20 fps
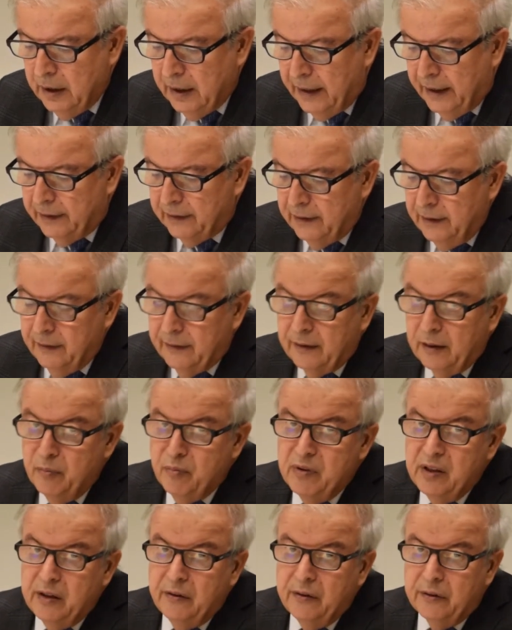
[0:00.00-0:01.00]
at least I
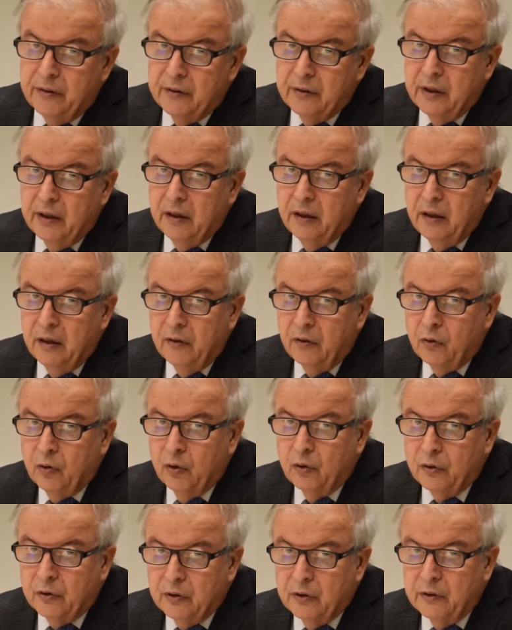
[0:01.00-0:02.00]
mean three
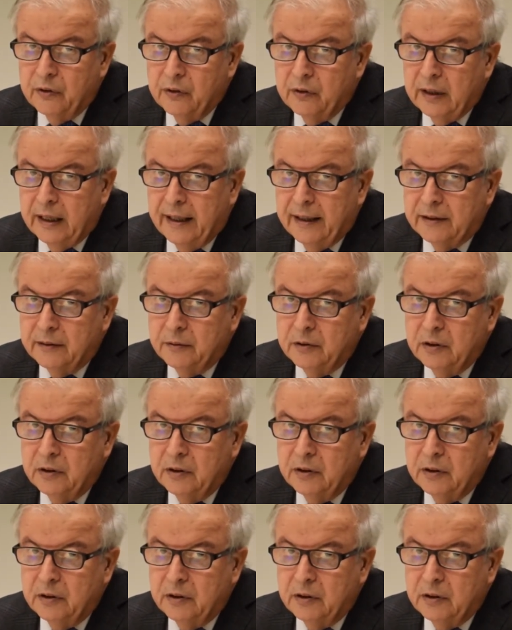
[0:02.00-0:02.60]
sources that